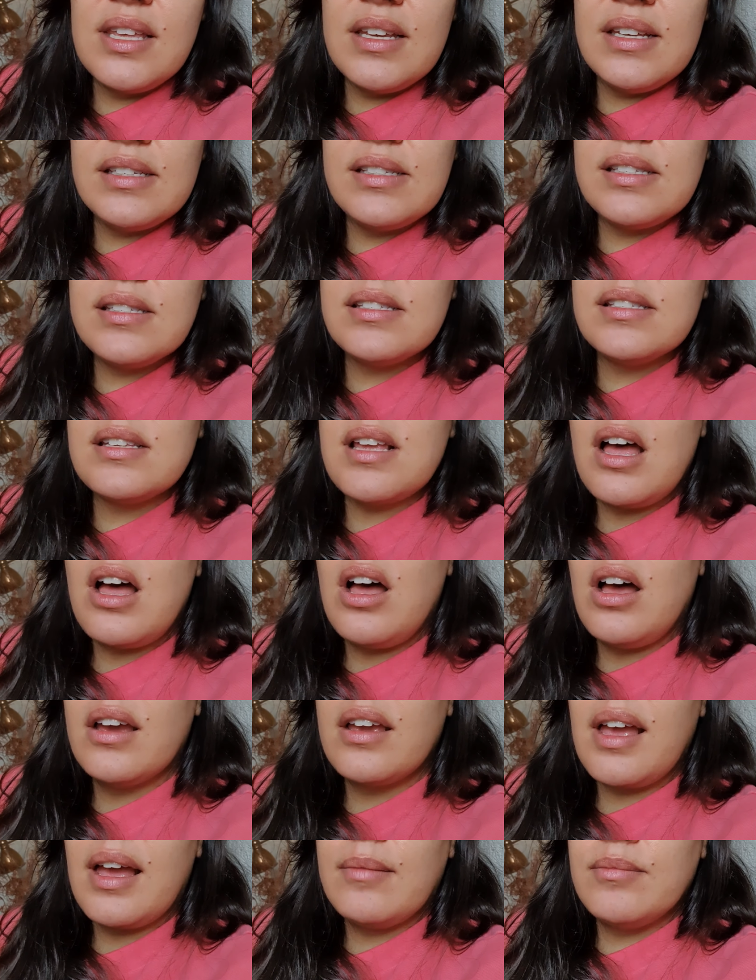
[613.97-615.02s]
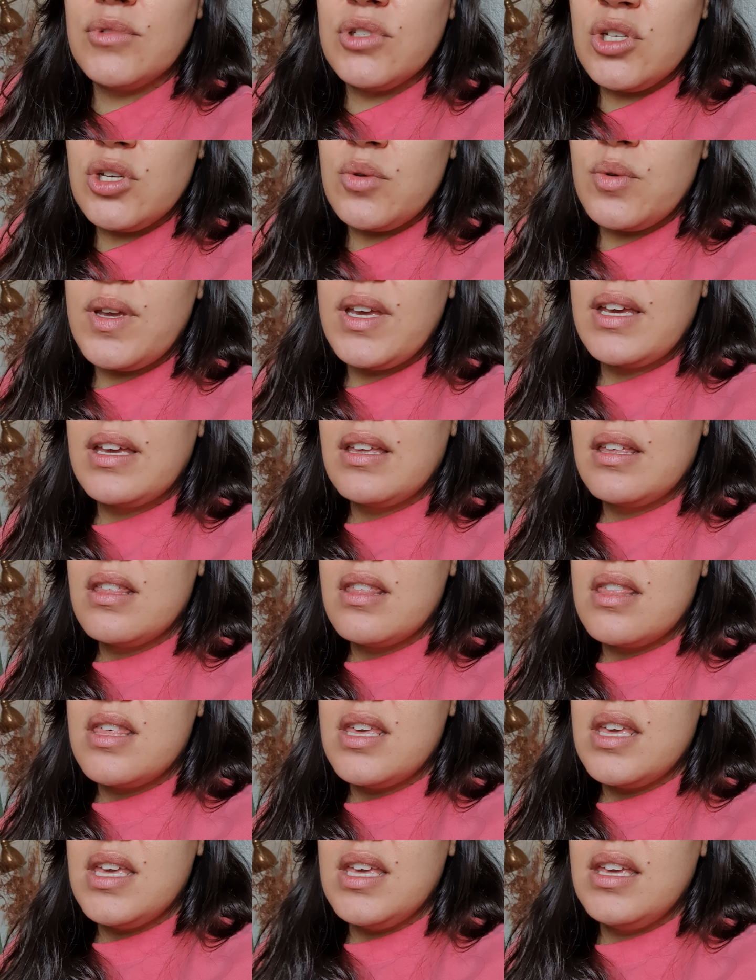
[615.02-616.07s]
this i am doing
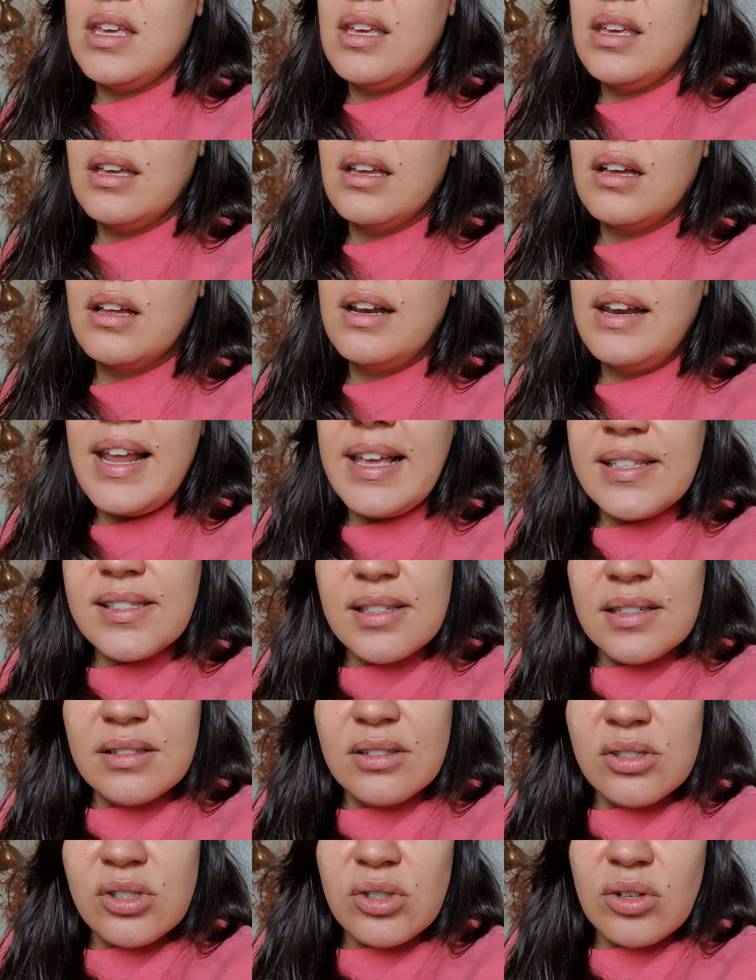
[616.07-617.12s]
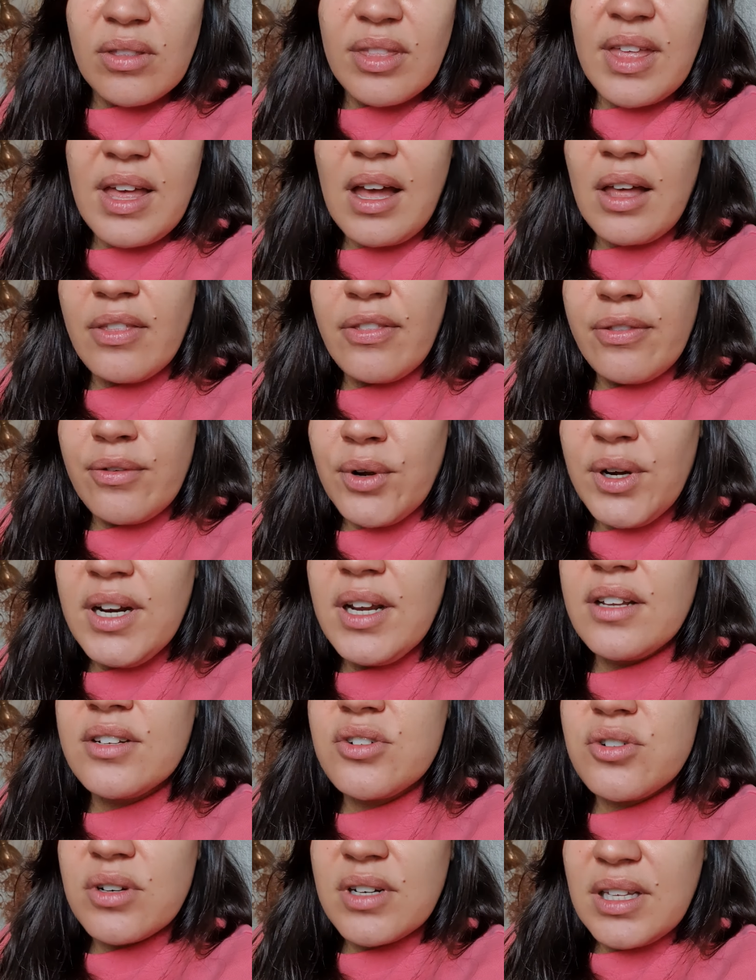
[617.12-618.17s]
the lessons so there are
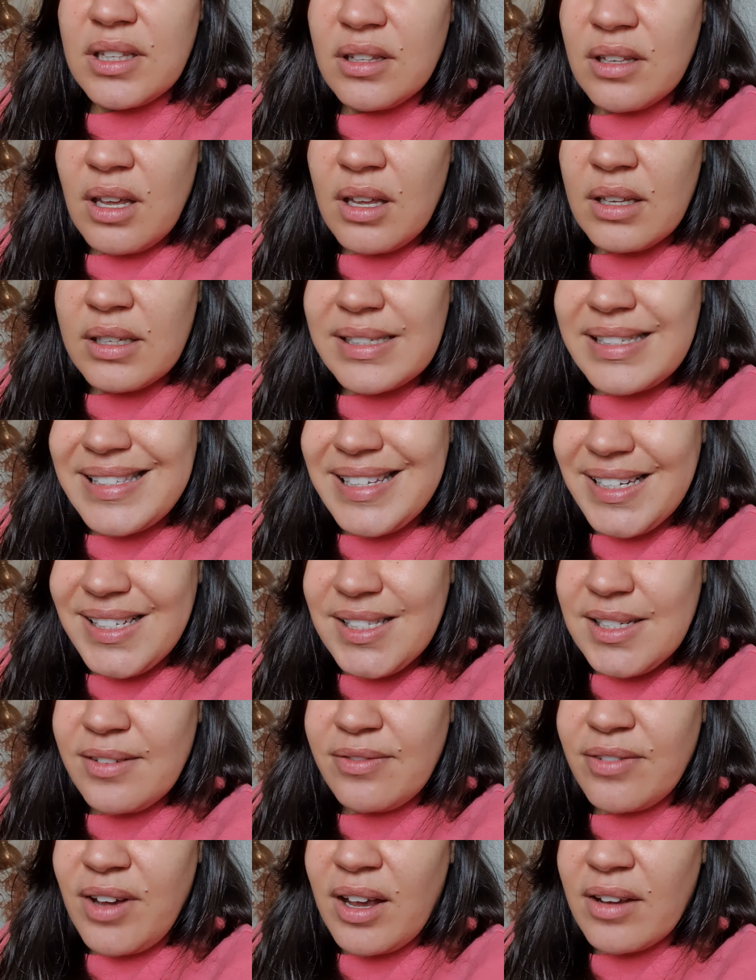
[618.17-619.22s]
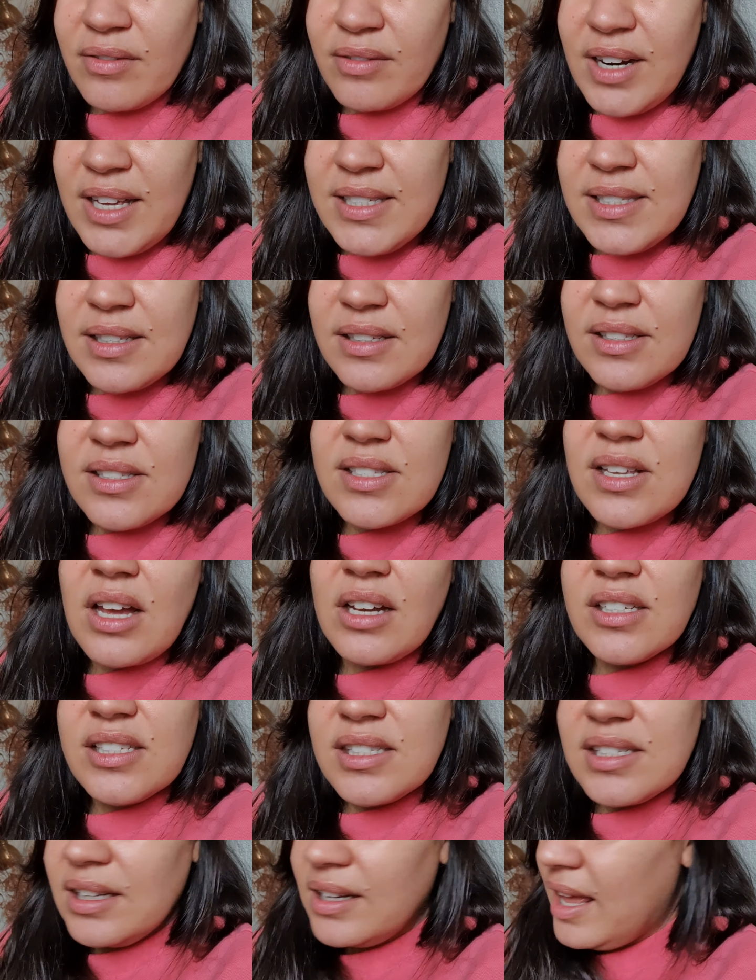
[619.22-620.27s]
365 lessons i
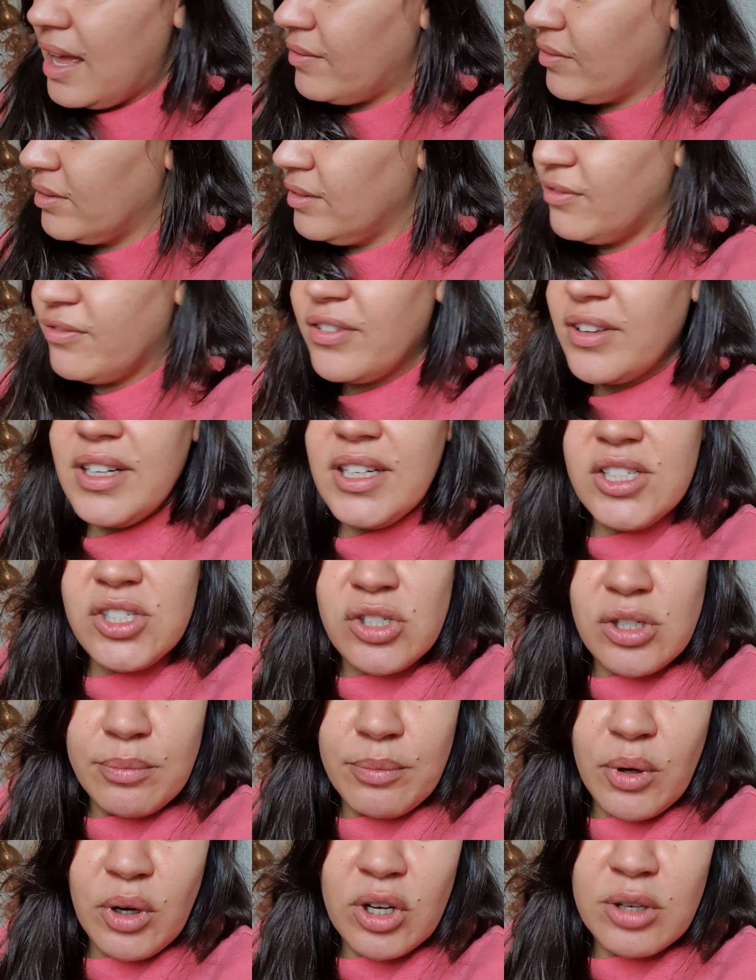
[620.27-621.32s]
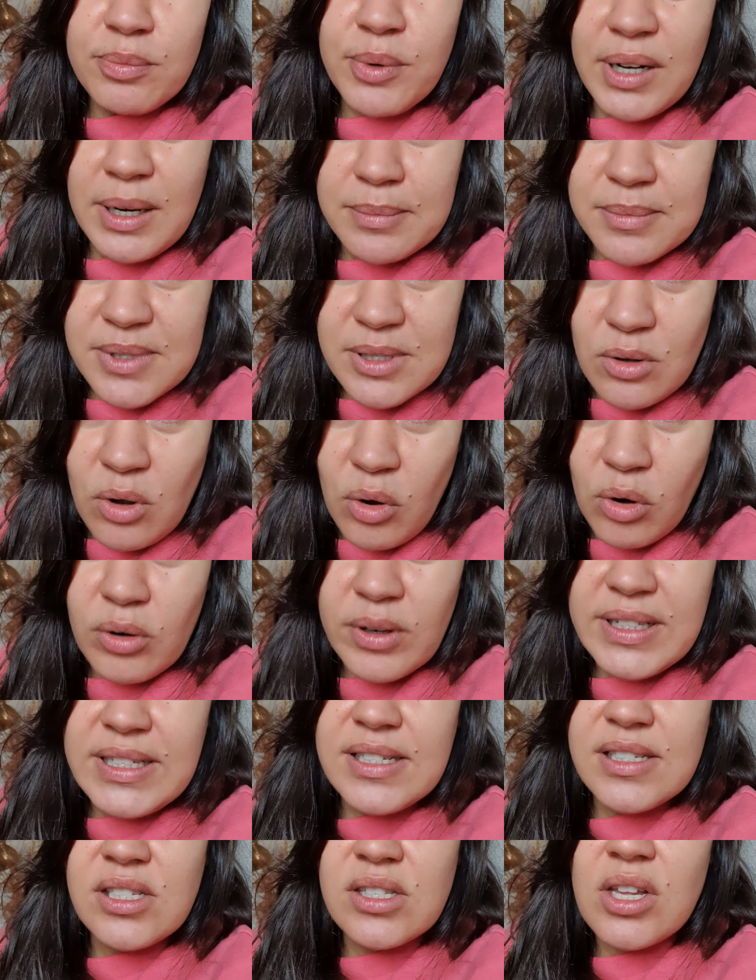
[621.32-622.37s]
still haven't finished the book but i'm
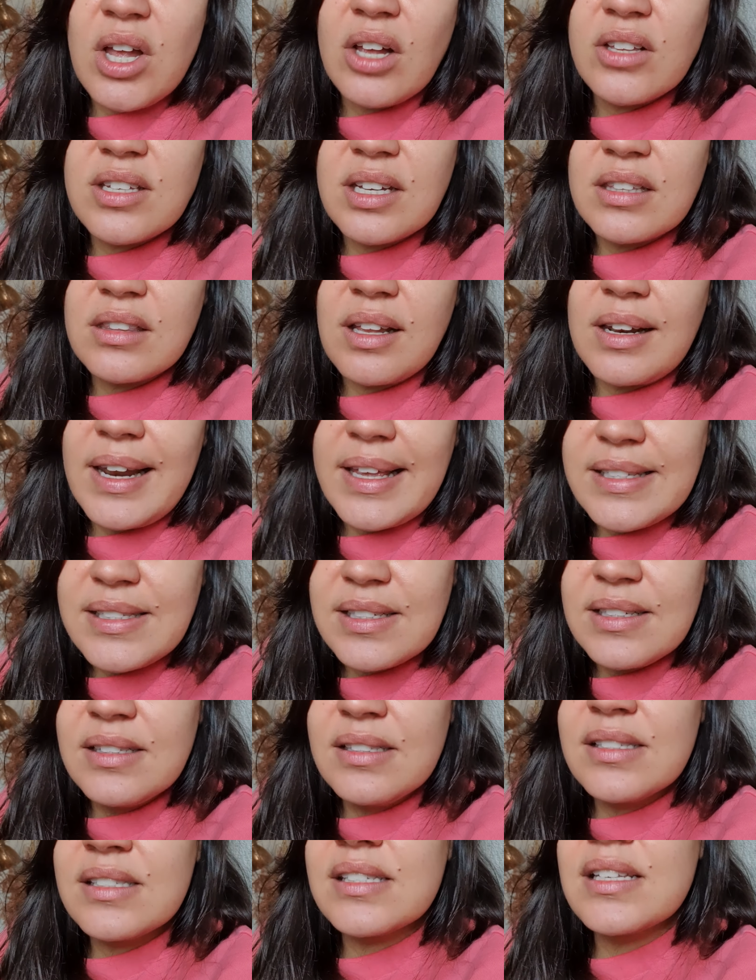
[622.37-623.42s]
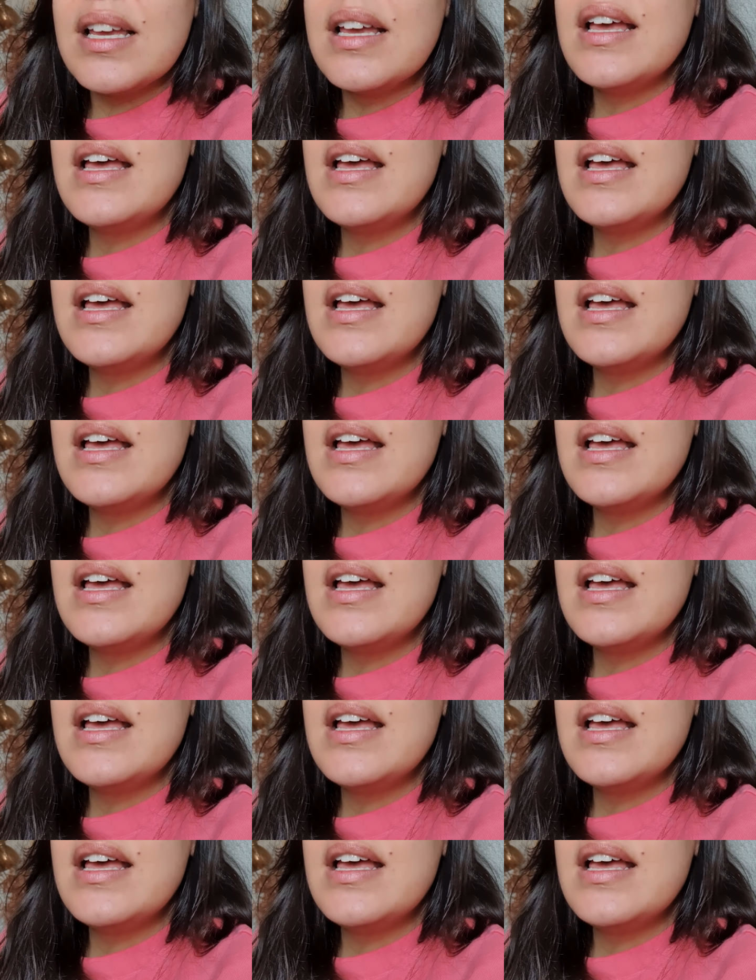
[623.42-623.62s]
already starting the lessons